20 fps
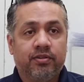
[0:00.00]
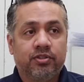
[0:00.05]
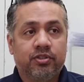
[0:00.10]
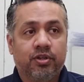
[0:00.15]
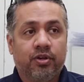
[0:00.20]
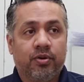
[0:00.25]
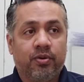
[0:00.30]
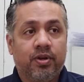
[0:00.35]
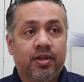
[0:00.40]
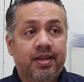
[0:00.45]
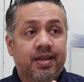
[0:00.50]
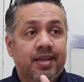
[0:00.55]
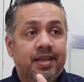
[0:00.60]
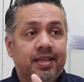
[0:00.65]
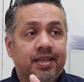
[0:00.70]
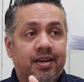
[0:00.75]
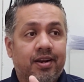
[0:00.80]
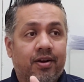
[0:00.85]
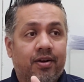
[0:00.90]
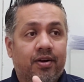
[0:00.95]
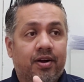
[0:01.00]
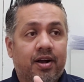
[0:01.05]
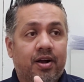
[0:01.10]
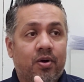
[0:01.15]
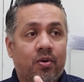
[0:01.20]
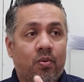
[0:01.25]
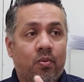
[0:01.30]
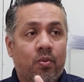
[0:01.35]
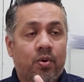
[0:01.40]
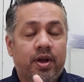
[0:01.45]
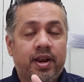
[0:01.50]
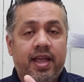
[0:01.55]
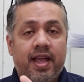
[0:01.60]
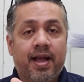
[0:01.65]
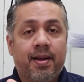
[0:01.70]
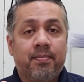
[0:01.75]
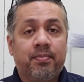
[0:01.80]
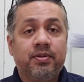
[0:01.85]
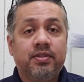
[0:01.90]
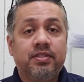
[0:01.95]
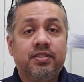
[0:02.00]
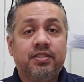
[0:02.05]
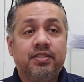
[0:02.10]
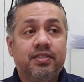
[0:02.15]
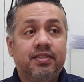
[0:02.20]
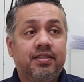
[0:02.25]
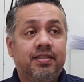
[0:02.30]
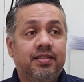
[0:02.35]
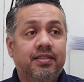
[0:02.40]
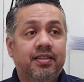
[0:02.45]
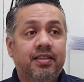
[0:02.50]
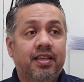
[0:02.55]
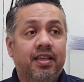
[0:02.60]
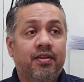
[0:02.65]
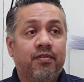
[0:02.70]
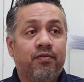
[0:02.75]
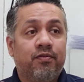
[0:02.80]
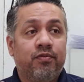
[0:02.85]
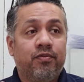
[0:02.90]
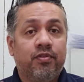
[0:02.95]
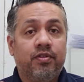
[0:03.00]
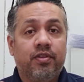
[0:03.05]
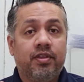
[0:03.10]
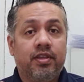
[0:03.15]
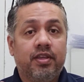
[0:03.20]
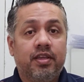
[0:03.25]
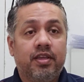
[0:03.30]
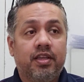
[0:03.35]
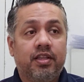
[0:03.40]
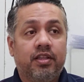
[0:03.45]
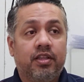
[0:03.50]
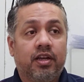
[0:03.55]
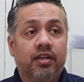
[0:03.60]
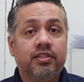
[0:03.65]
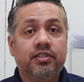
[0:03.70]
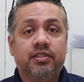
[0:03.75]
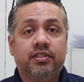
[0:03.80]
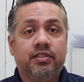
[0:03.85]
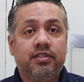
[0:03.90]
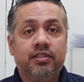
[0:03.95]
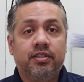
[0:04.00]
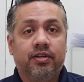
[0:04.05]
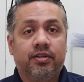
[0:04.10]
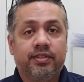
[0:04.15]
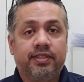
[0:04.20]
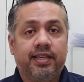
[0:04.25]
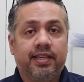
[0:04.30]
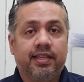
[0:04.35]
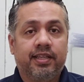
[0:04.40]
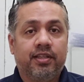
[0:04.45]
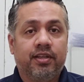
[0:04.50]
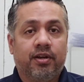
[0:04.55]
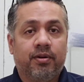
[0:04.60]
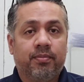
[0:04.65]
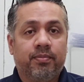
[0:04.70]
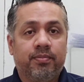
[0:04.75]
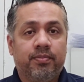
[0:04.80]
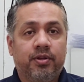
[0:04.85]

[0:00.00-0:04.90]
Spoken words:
So what happens if it does take a dump?